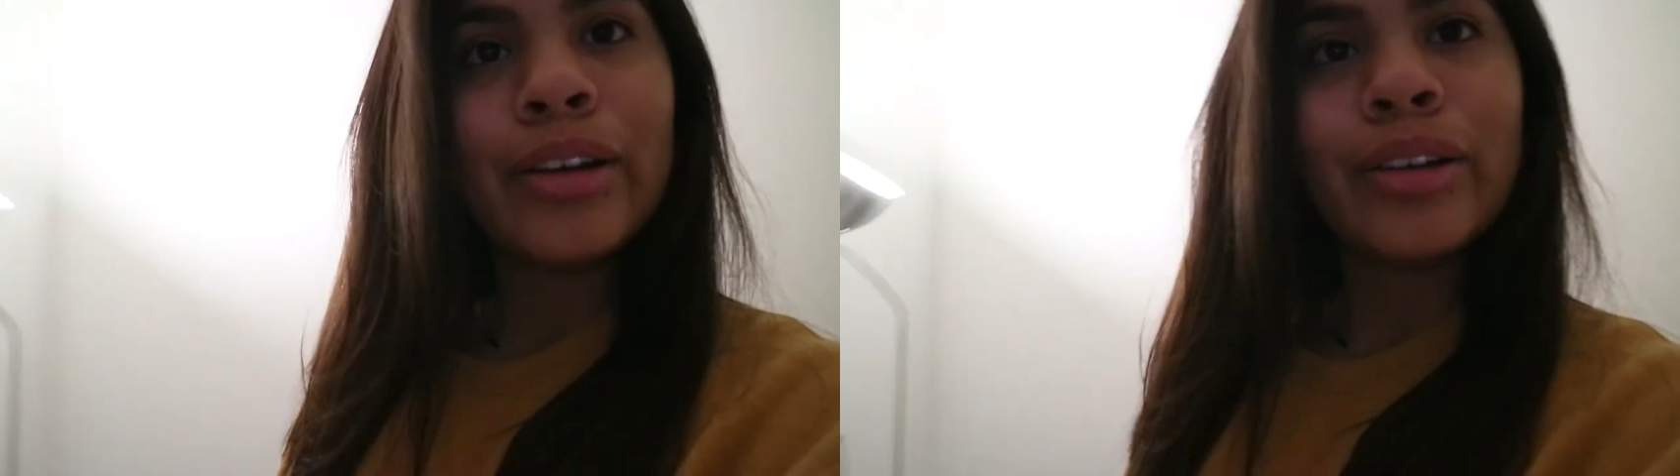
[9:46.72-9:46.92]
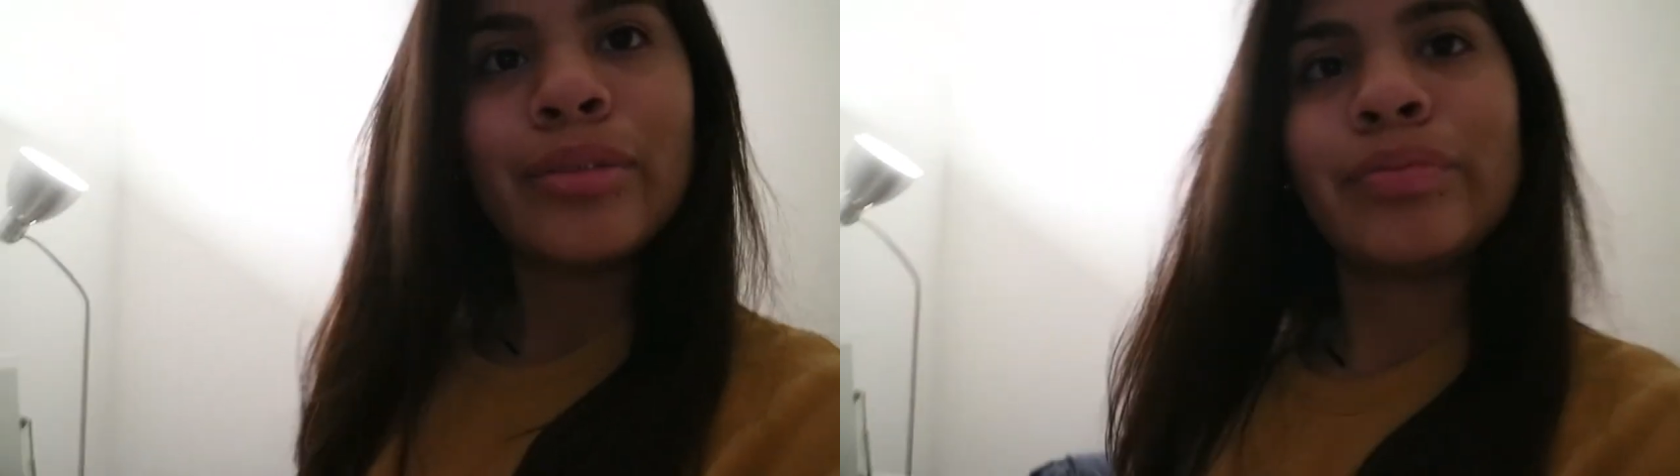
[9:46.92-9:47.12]

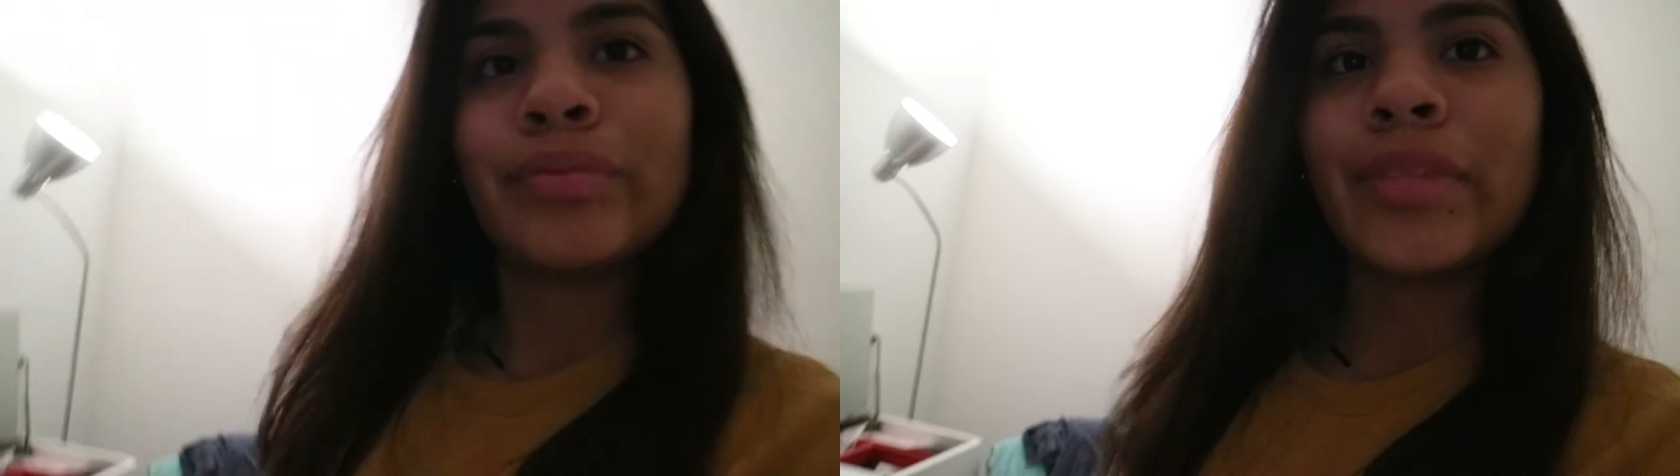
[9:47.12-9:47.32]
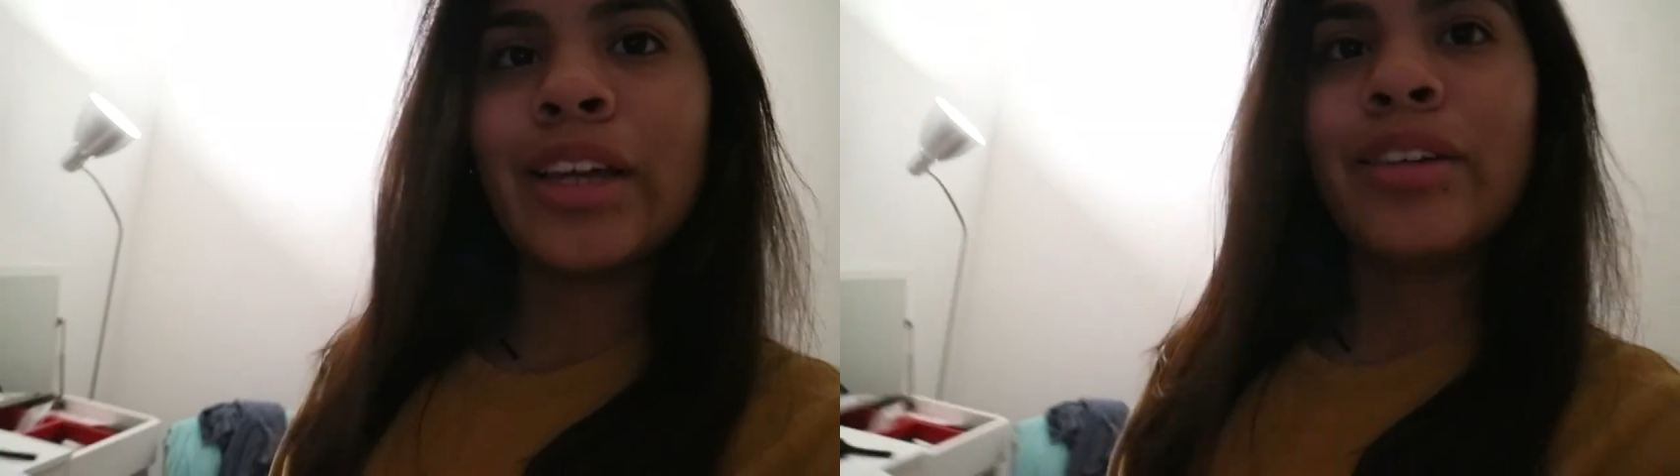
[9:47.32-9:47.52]
Um,
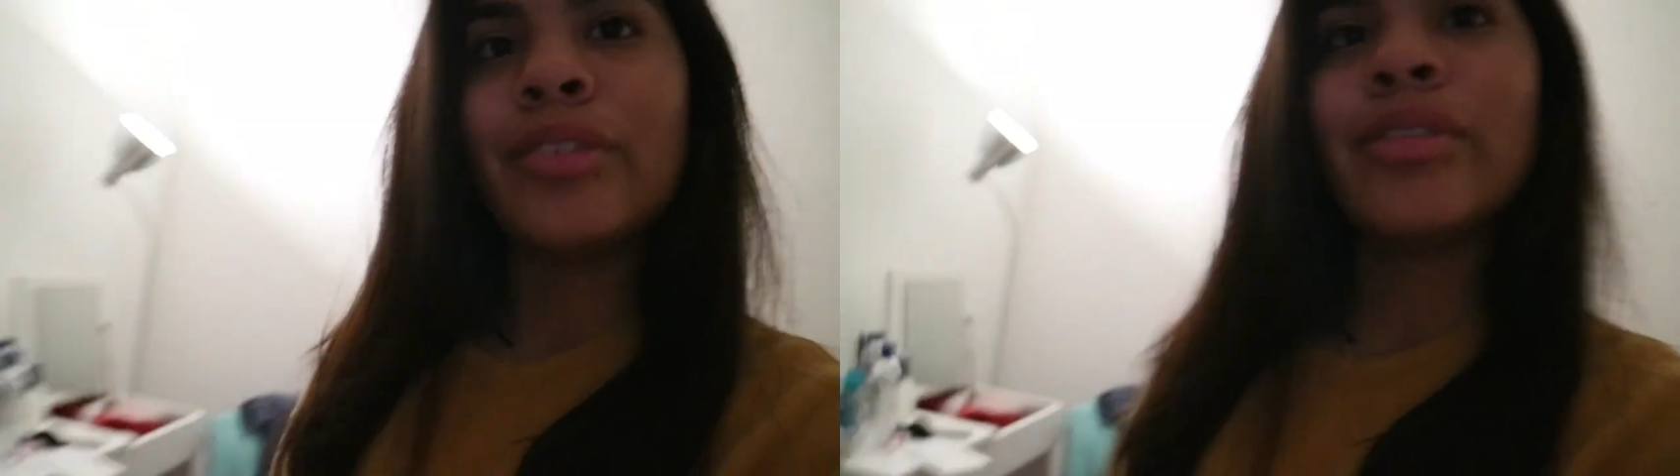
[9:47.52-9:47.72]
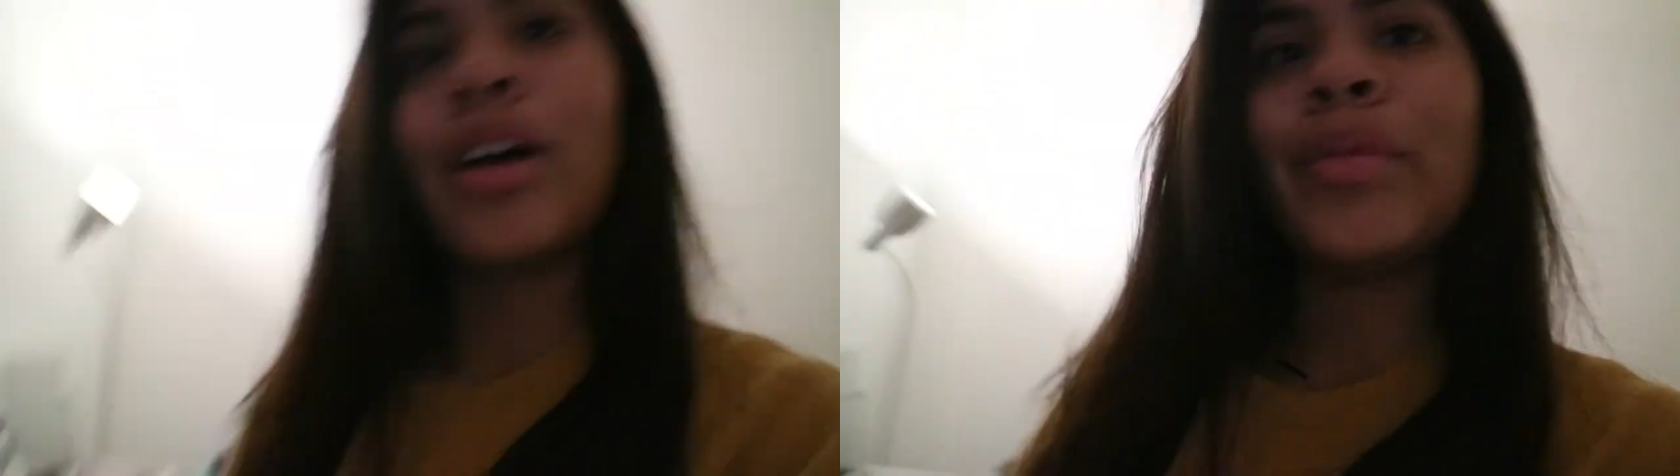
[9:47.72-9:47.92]
I don't
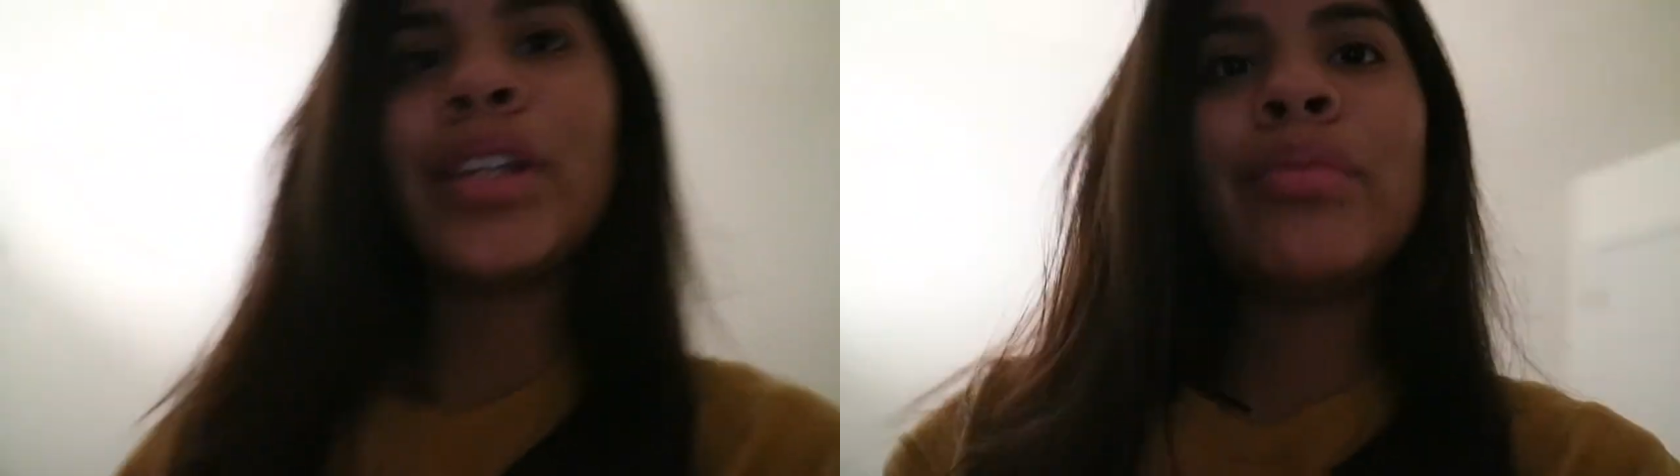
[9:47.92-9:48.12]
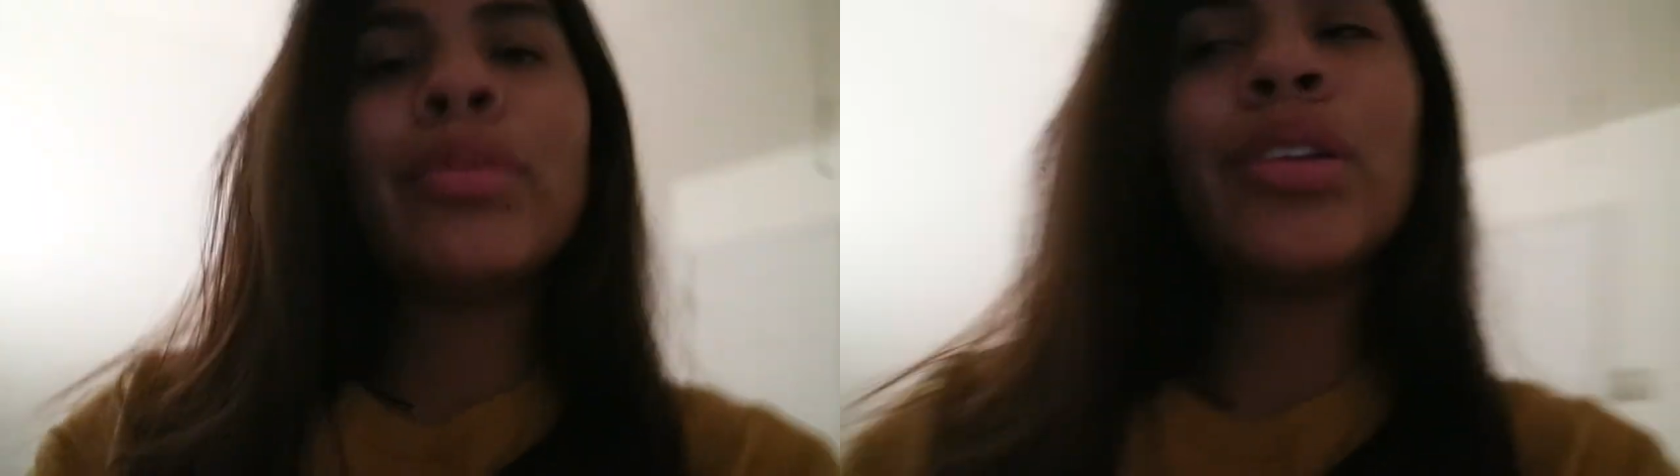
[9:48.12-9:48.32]
know,
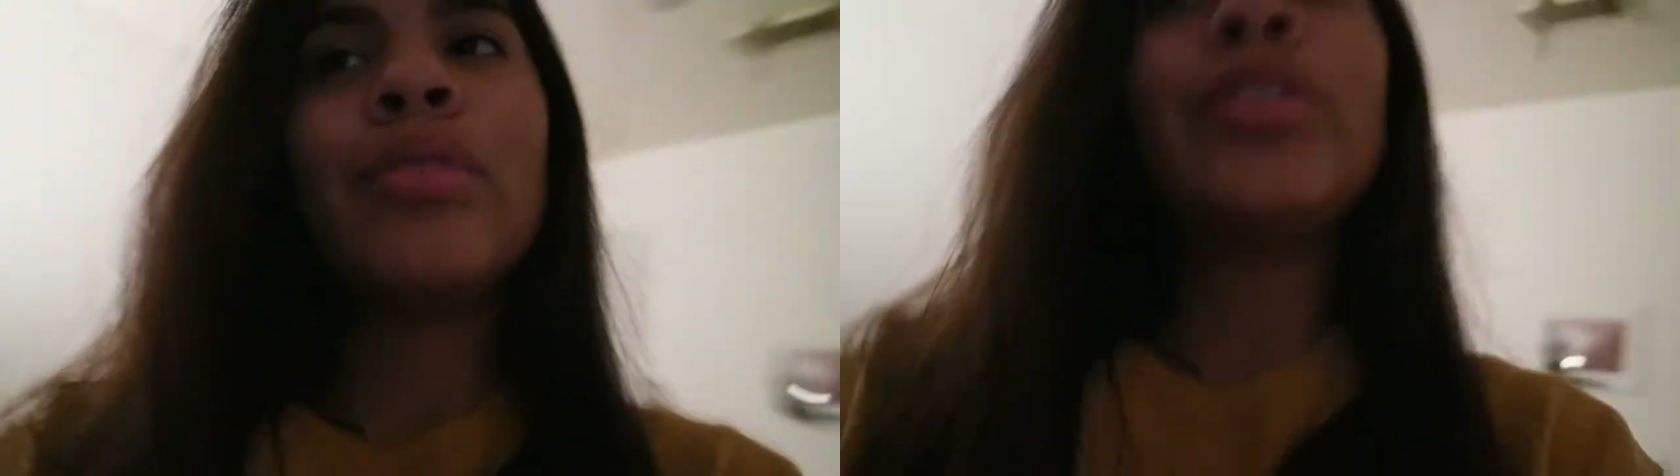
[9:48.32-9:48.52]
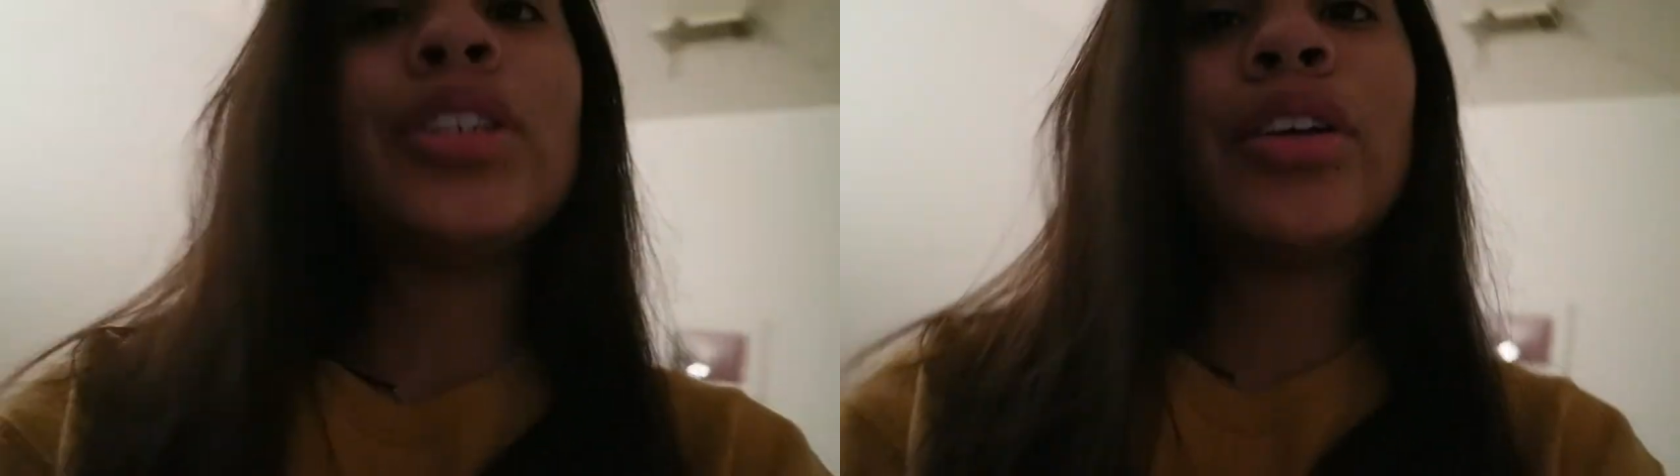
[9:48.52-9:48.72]
comment down below what